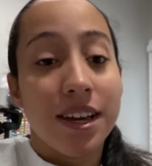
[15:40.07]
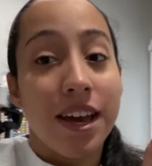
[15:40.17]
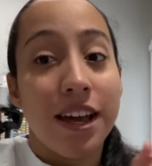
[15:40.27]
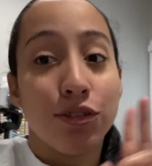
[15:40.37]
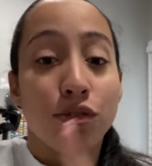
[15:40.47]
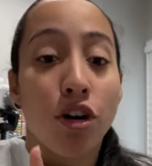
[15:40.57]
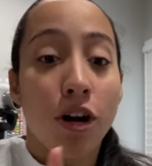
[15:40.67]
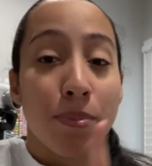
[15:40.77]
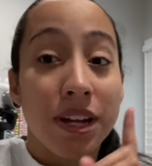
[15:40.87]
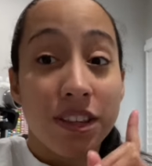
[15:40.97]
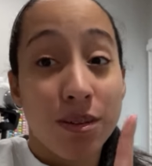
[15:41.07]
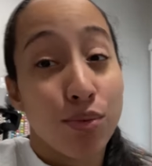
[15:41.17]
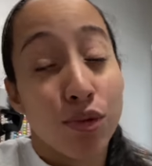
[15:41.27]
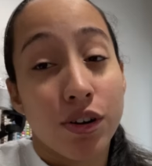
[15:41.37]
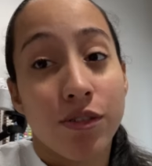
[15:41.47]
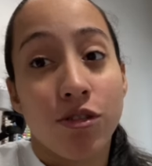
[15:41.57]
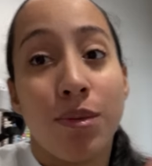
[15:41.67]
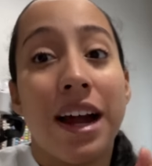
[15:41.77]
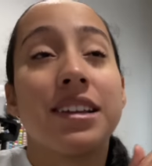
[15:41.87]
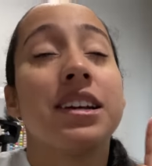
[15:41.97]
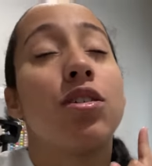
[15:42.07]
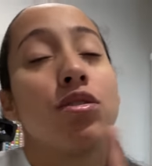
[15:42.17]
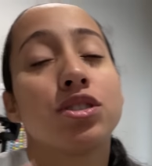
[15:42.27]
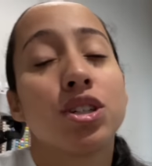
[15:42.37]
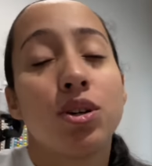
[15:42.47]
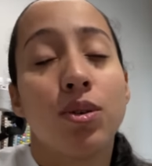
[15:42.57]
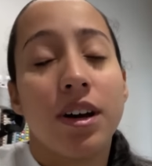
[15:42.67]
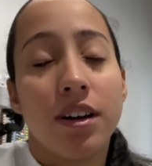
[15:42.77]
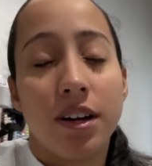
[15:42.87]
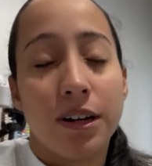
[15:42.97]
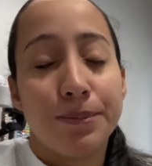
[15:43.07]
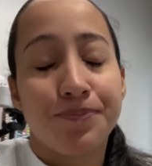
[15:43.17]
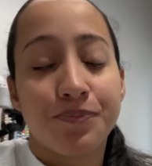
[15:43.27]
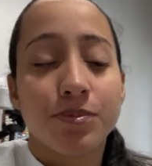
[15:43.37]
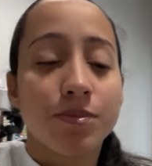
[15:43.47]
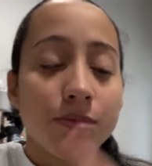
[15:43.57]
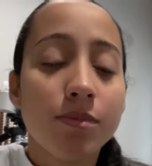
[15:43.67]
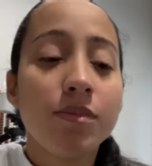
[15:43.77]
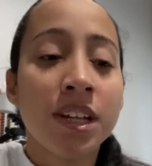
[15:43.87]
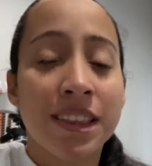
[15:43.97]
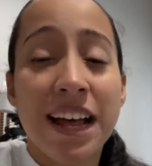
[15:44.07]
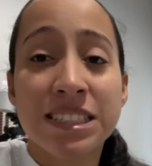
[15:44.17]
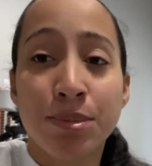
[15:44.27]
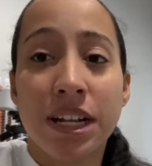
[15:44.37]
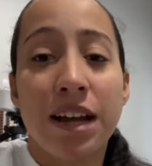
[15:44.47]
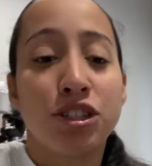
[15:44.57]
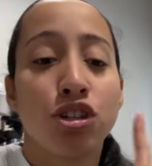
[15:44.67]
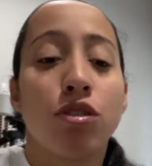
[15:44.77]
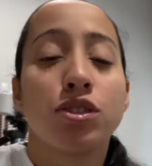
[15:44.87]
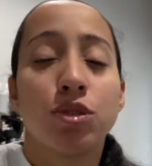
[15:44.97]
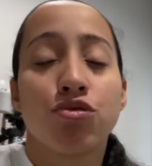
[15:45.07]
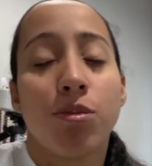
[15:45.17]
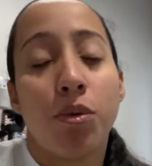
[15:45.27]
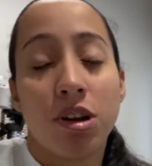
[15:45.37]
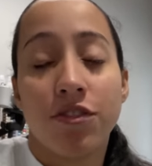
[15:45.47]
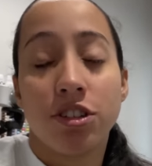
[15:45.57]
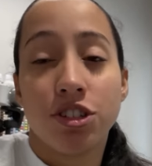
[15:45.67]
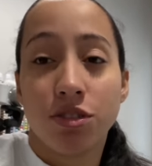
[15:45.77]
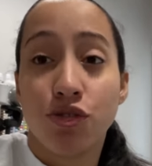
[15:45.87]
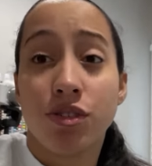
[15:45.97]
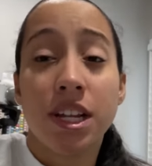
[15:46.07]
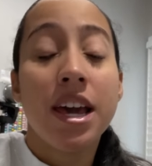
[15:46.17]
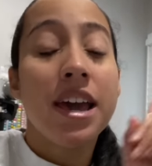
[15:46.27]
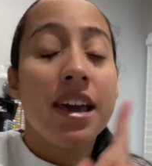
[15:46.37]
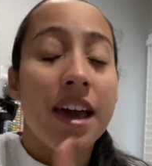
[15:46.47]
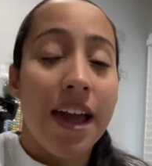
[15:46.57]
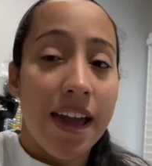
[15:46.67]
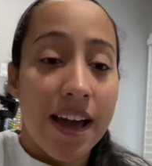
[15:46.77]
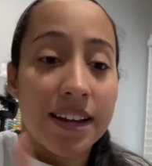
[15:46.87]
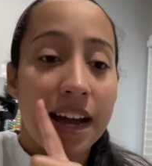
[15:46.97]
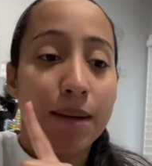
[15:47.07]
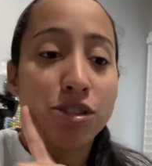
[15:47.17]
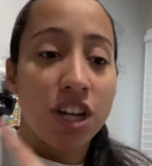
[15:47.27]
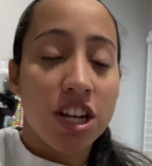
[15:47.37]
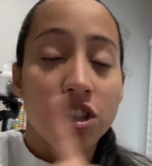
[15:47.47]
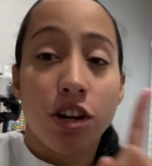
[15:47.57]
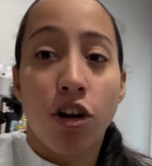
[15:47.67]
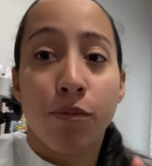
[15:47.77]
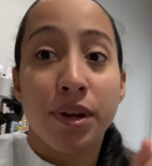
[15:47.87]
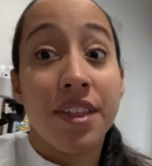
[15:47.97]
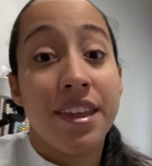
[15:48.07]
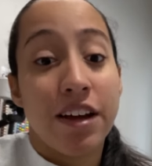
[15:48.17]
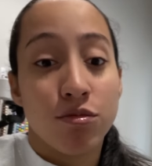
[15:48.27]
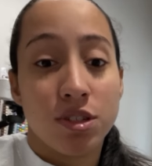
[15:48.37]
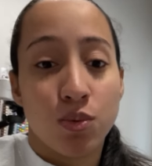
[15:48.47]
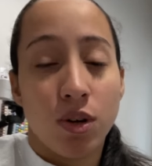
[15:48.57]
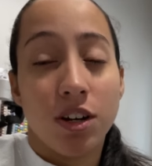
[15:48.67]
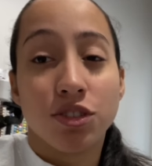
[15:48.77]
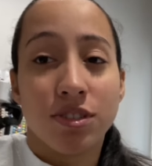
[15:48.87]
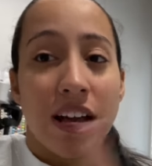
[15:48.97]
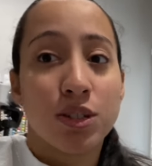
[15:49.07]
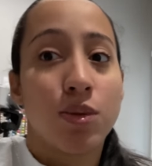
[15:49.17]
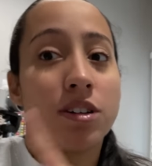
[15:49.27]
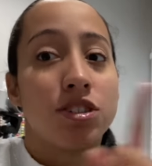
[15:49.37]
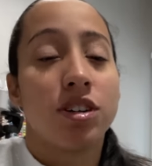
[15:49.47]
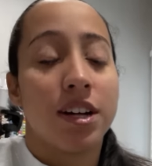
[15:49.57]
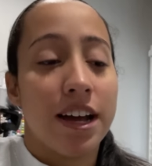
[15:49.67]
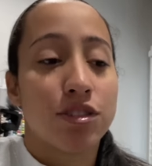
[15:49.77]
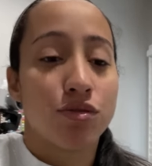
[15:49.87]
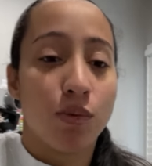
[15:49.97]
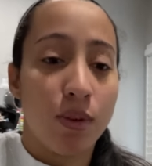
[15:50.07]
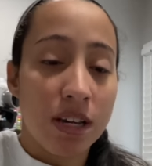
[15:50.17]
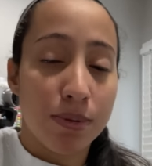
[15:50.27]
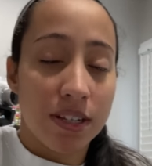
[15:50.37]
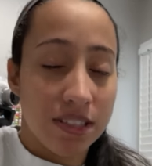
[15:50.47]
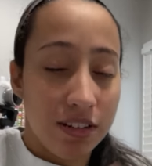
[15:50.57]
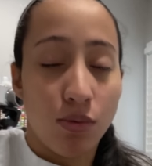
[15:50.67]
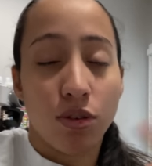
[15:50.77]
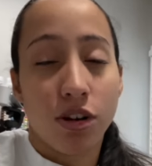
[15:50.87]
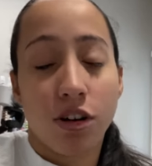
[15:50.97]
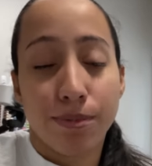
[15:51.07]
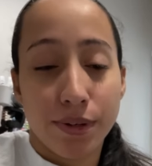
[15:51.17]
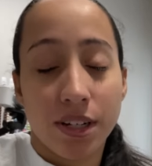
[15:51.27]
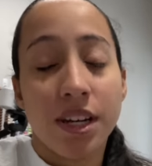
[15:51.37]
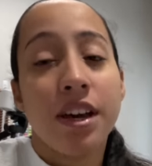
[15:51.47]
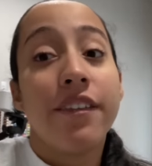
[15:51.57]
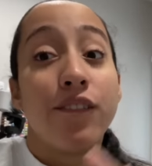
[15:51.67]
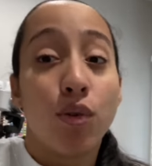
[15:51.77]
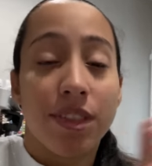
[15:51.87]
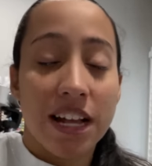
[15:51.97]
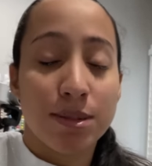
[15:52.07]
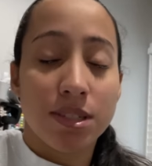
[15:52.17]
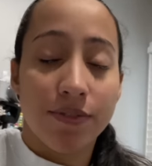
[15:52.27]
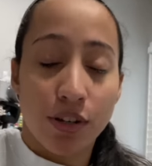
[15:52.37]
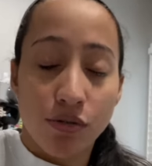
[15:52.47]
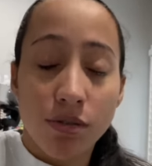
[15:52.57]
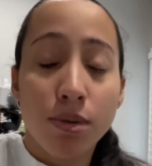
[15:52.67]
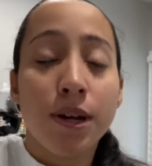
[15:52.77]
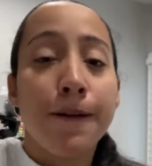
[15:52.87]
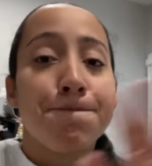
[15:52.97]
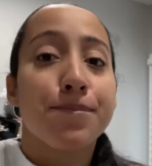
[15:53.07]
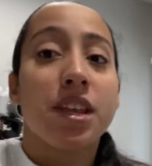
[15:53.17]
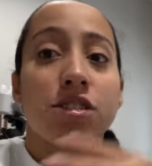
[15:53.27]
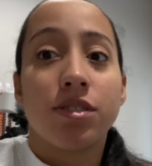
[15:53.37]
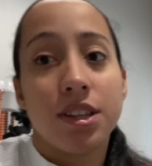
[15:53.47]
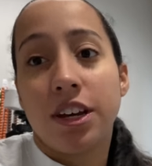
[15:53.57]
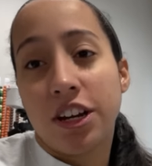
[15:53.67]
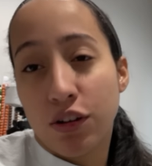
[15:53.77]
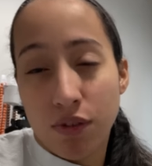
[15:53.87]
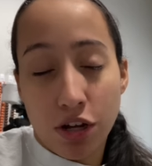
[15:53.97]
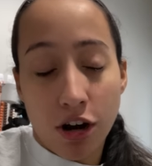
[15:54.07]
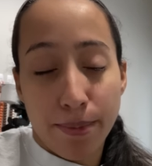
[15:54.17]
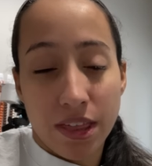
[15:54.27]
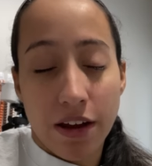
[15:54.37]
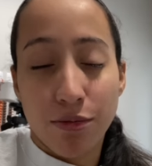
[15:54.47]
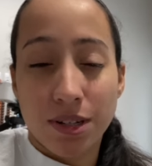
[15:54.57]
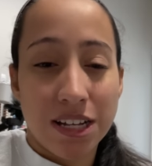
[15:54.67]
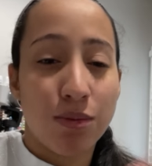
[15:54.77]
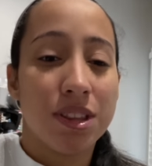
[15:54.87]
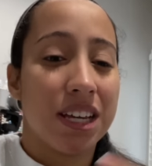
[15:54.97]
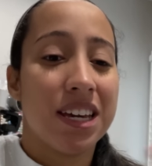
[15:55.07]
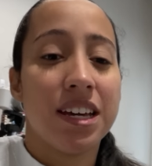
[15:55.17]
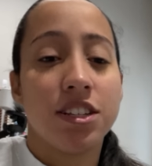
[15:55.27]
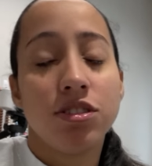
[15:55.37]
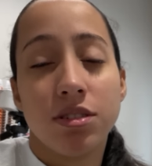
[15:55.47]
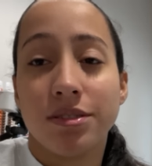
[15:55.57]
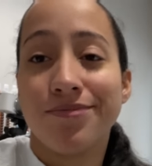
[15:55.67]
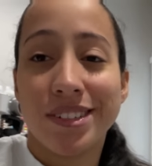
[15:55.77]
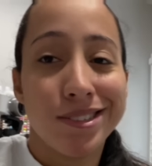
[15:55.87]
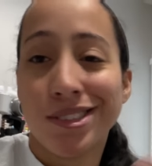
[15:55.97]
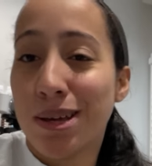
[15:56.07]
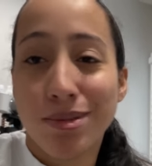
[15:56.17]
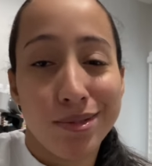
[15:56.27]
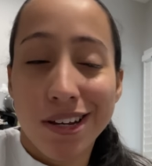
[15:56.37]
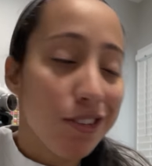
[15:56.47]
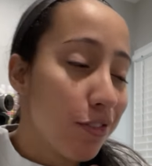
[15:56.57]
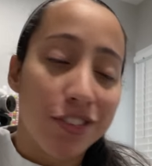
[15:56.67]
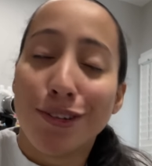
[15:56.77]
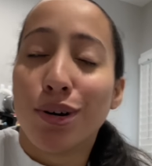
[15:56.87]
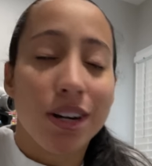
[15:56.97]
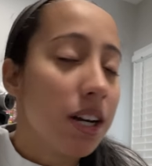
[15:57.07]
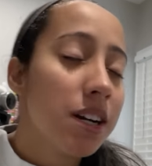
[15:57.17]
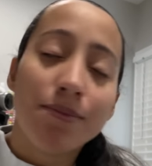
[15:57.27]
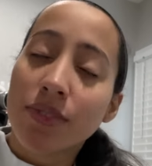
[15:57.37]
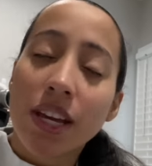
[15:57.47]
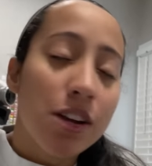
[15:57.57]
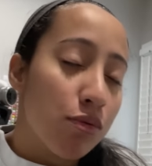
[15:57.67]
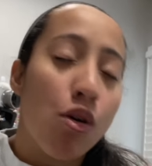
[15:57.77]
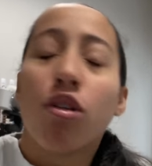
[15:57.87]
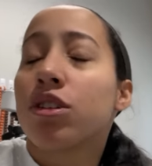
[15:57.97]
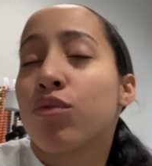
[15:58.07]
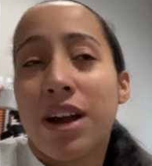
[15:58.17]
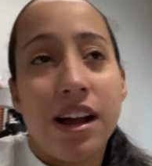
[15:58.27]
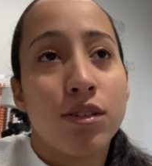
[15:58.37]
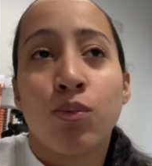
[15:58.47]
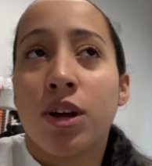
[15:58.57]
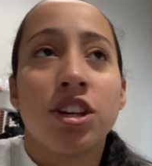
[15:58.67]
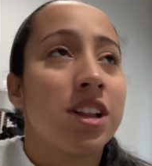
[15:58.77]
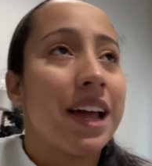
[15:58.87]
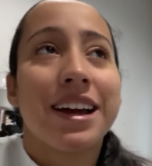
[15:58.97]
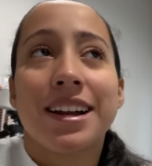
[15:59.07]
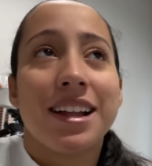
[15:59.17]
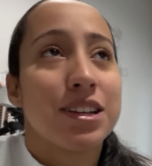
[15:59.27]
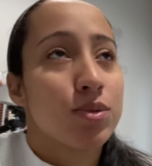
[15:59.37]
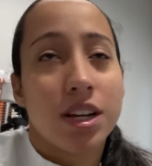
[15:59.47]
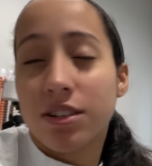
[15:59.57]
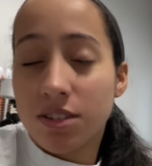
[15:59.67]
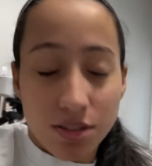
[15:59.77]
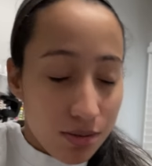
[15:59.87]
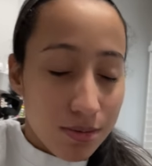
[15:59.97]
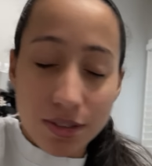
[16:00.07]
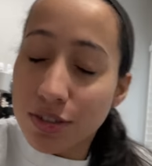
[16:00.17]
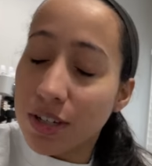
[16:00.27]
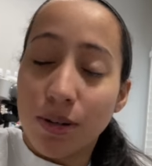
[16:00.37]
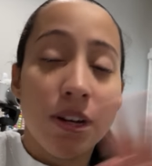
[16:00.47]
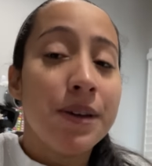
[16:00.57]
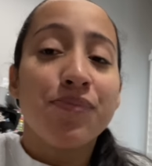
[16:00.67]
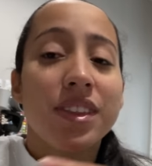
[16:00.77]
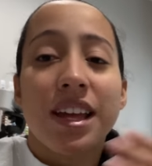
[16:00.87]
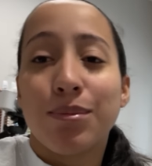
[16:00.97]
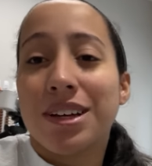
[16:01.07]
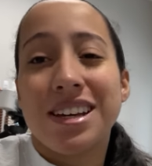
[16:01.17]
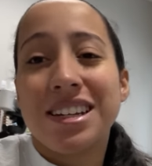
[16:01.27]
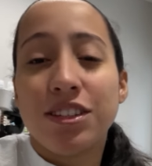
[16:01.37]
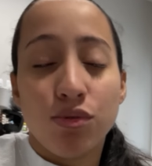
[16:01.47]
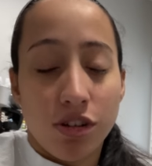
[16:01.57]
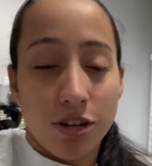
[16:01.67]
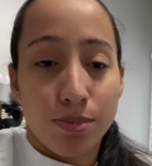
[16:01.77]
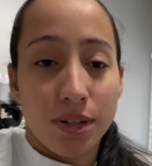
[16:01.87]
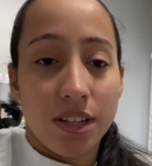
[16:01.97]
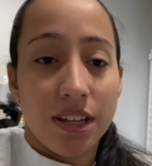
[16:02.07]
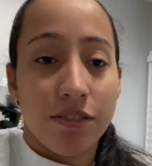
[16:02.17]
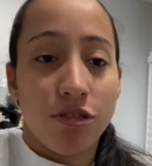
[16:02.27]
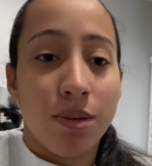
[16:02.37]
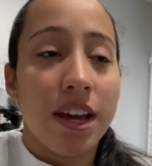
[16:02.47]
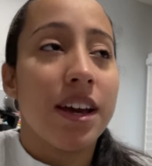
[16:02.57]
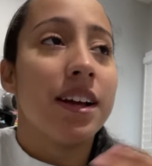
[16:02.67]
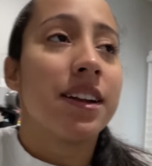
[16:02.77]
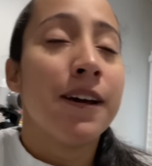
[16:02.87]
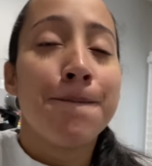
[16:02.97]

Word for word: and new carpet in the embroidery room. I did also um last minute. I chose which room I wanted for the children and I'm changing the carpet in that room as well. So that's what took an extra week because they had to order carpet for that specific room. So then they're going to recarpet that room because I don't want the kids, you know, they're, they, they're on the floor rolling around. Whether you like it or not, that's what they're going to do. So I'm like, they need new carpet in that room. And